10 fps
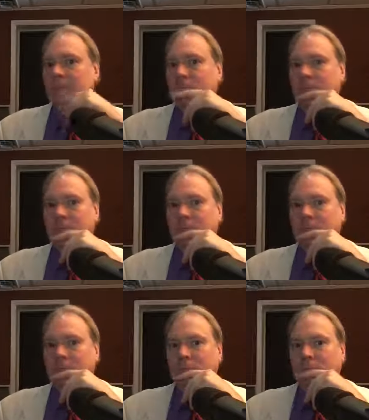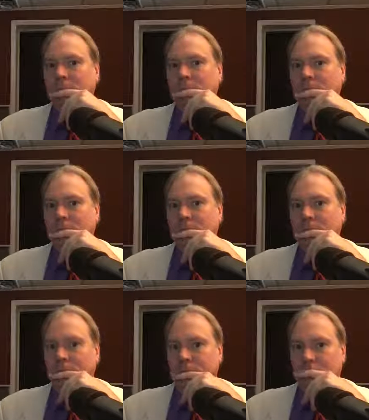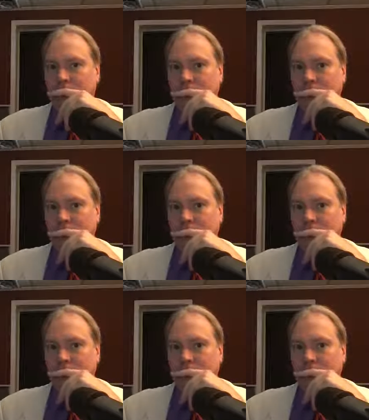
No one is speaking in this clip.